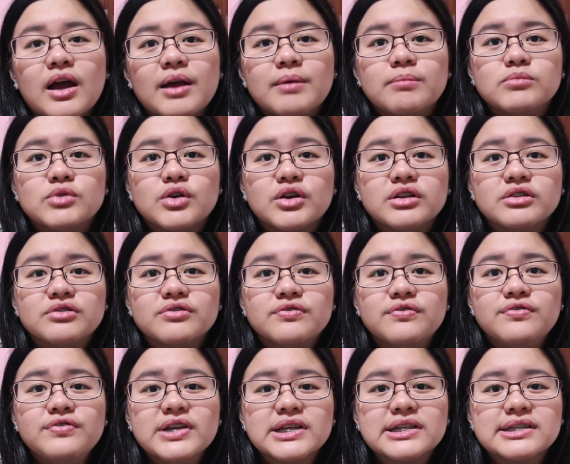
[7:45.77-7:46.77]
I'm trying to
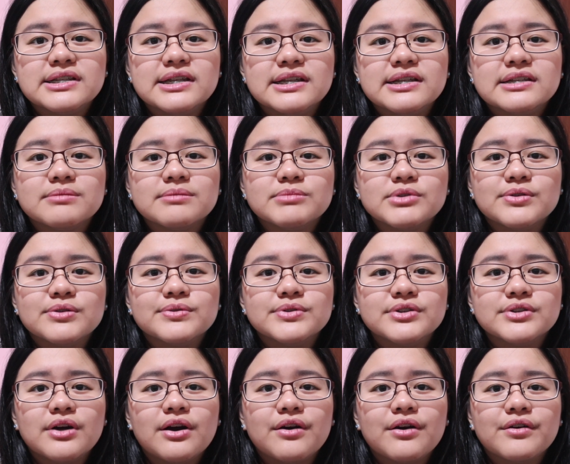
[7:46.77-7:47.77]
fix this, I'm so
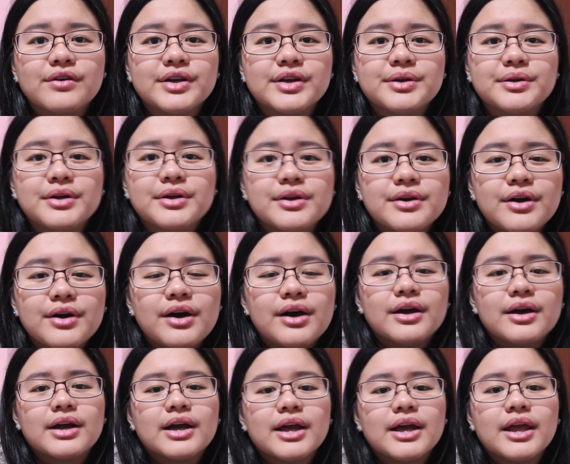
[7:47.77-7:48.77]
sorry.
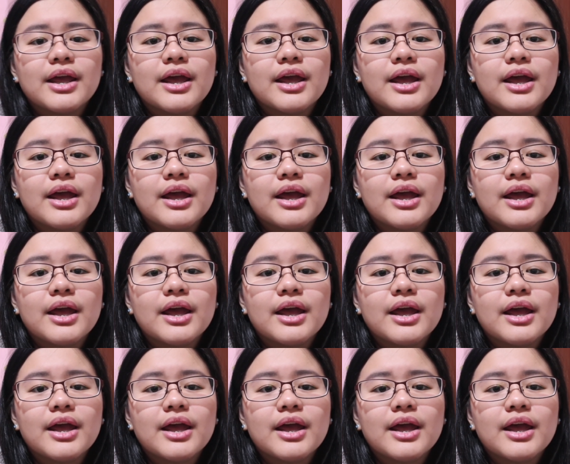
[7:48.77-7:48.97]
Okay.